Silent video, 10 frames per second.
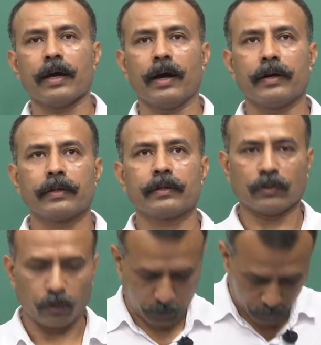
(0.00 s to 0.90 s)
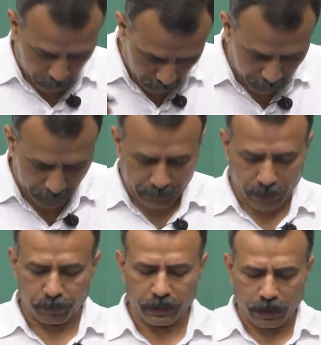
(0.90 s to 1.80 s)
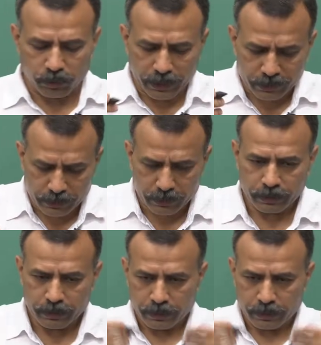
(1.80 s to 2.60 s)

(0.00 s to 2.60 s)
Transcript: are. So, say for example, now let us